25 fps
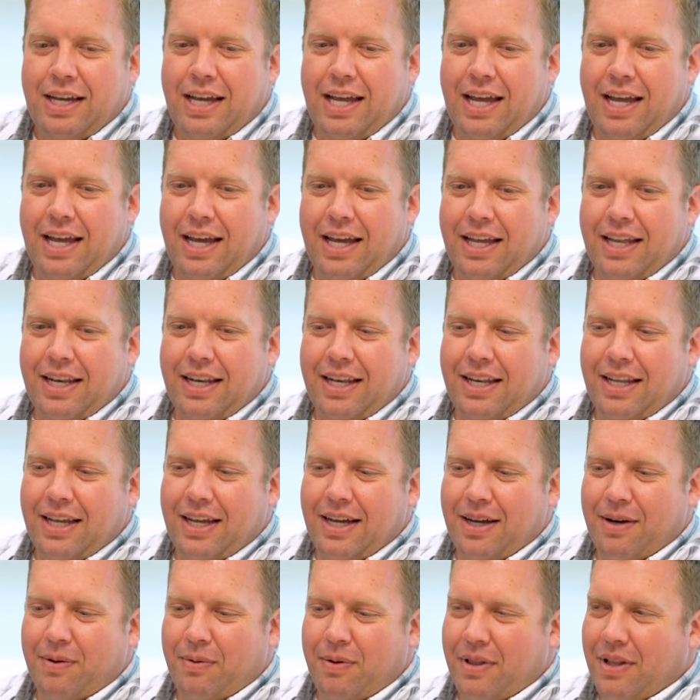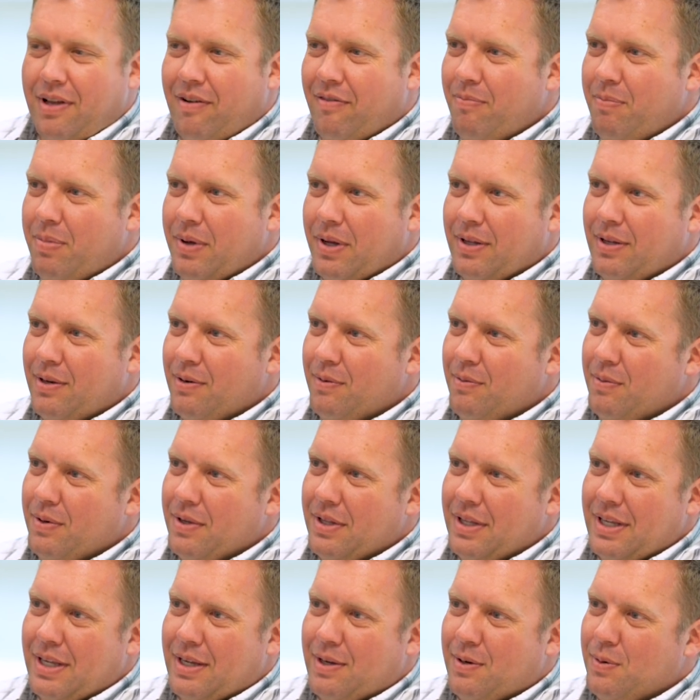And we love building
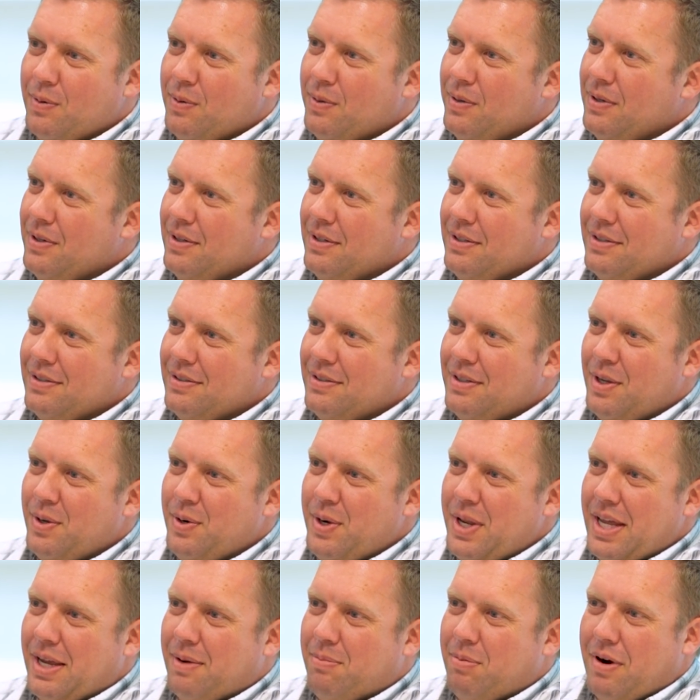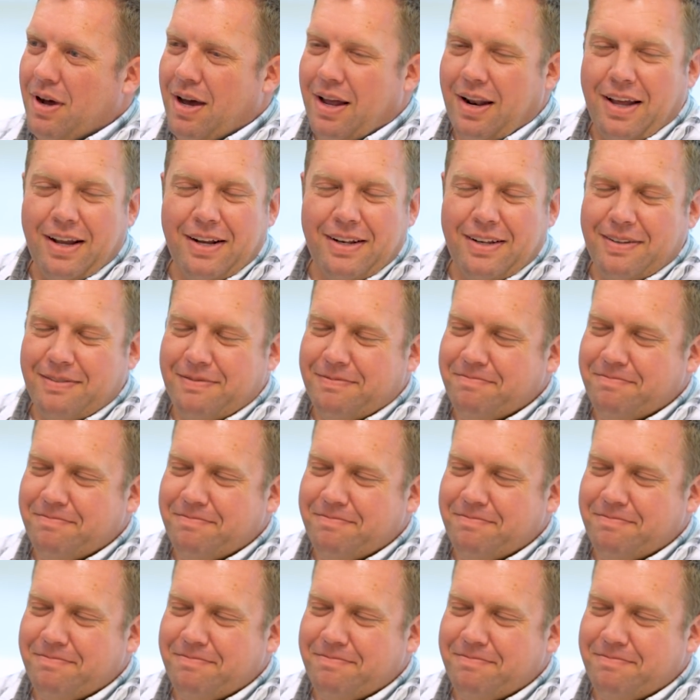really cool, unique product.